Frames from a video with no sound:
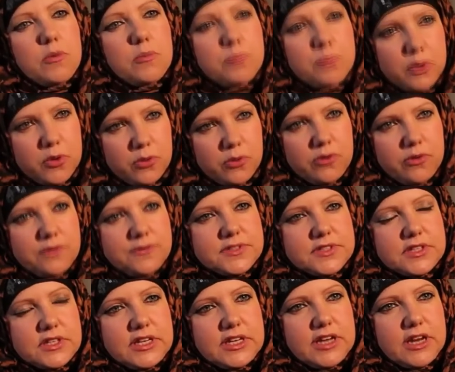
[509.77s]

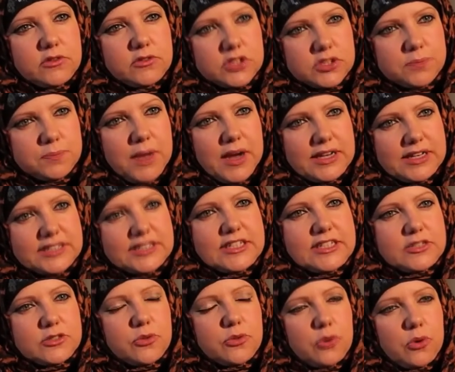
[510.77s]
moved you know just by
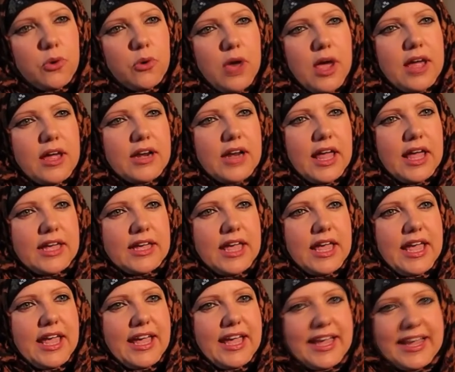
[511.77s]
listening to the Quran like
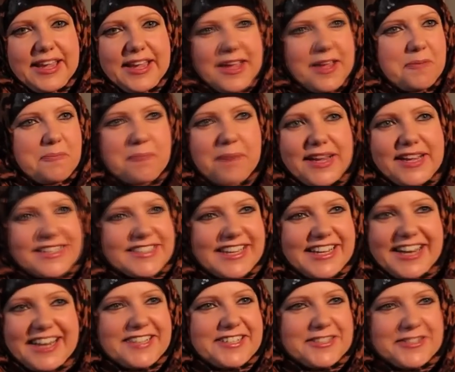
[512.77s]
it, it
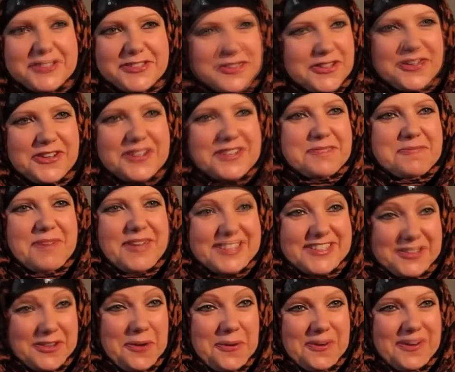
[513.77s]
basically stirred my
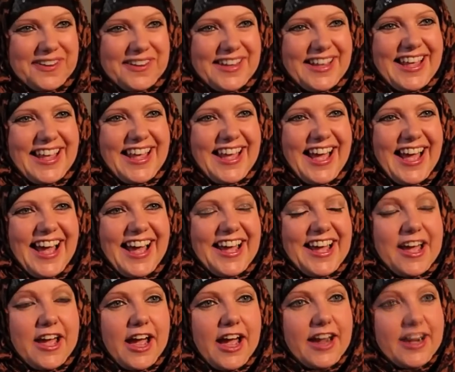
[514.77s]
soul
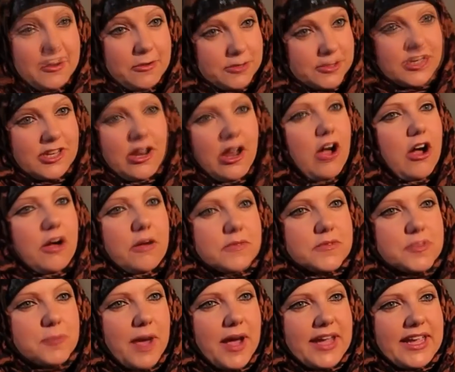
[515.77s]
uh, and I was
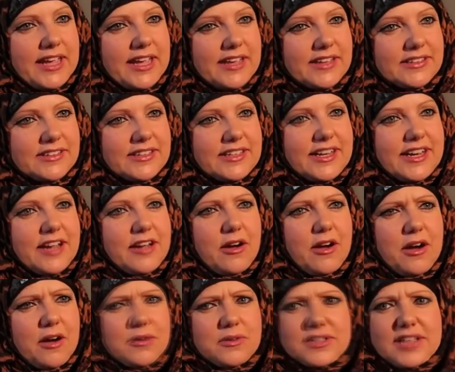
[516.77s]
alarmed by it you know
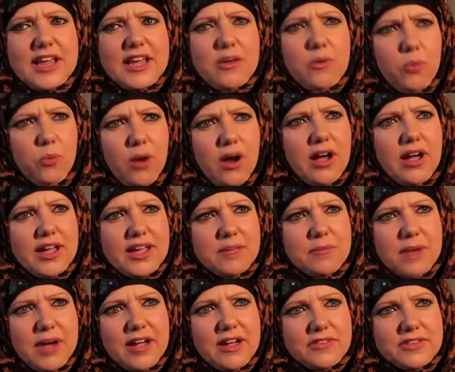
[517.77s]
I was like why
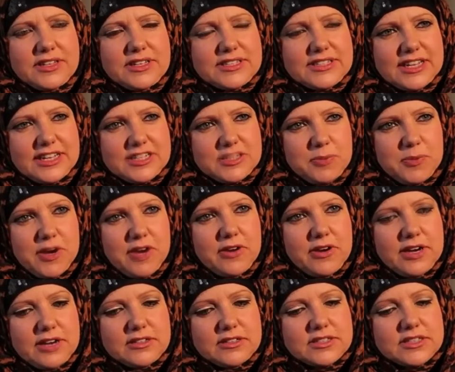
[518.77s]
am I having this
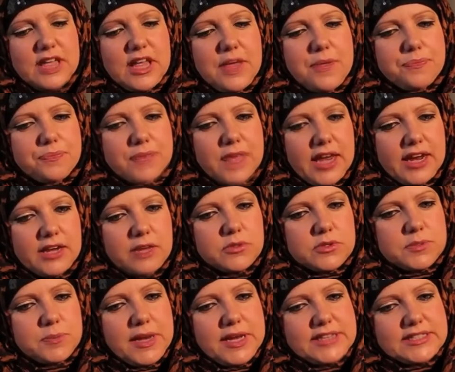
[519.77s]
experience and it
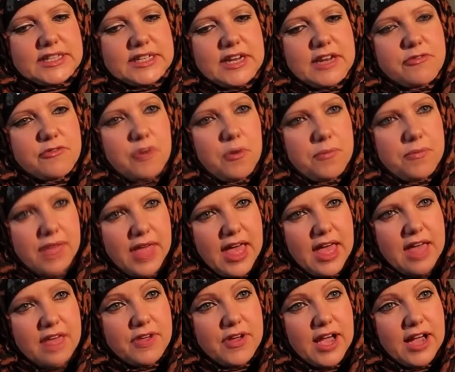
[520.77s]
was basically from
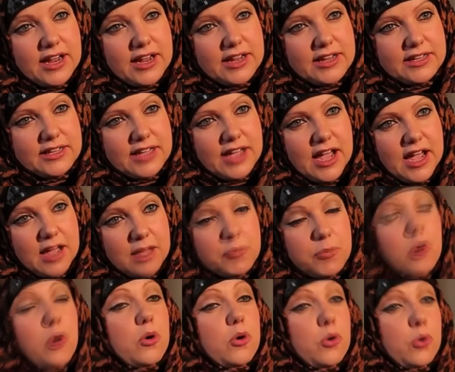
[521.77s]
there that I I
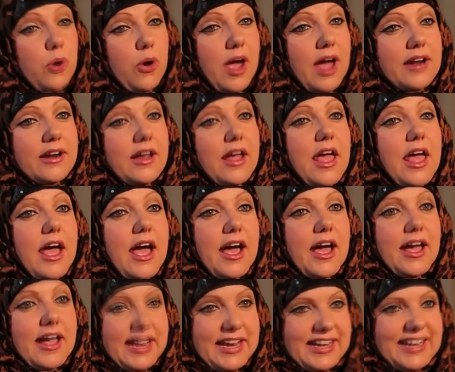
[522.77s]
bought a Quran
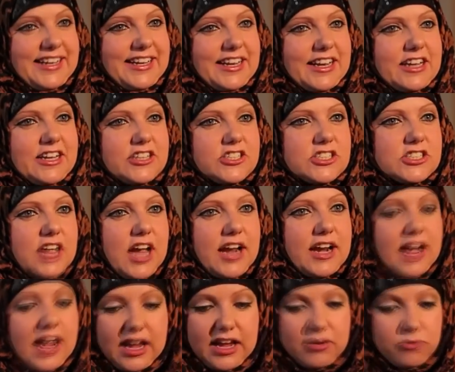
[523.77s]
uh, in English
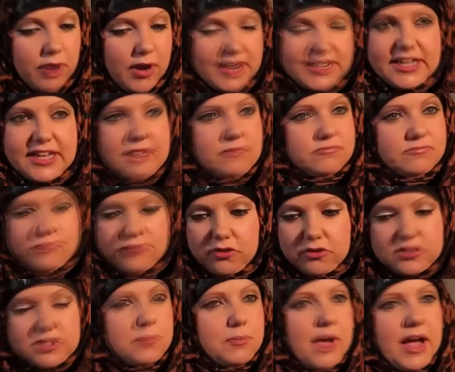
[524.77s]
and I read it
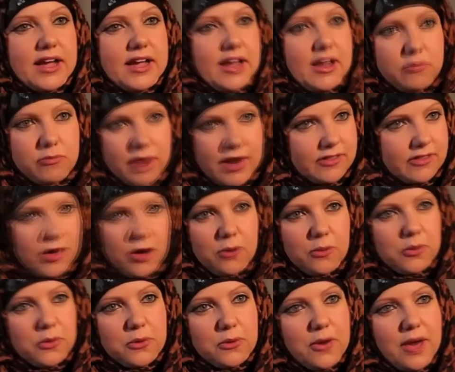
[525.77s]
front to back I read the
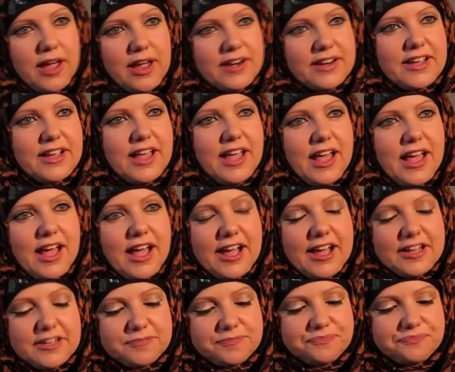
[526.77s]
whole Quran
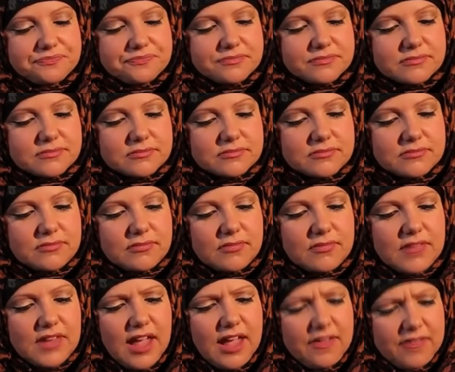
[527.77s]
um,
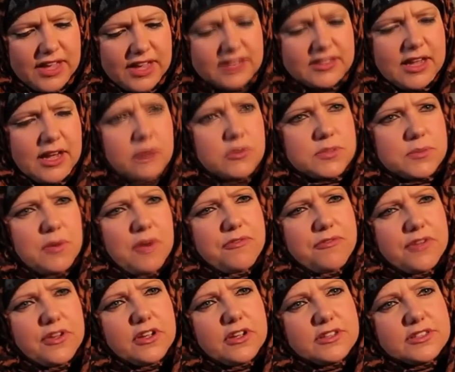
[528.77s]
and that, that was my
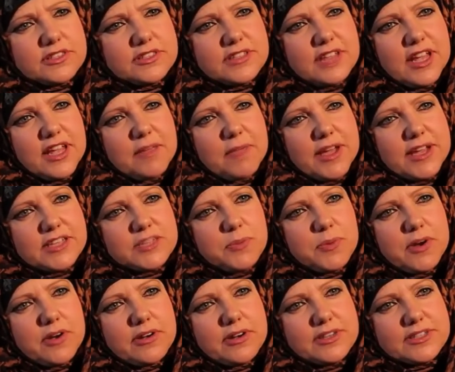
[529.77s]
first um,
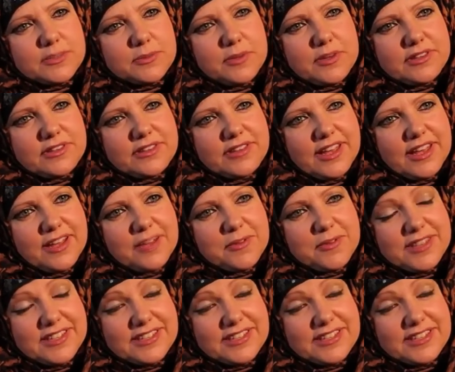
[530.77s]
experience with uh, with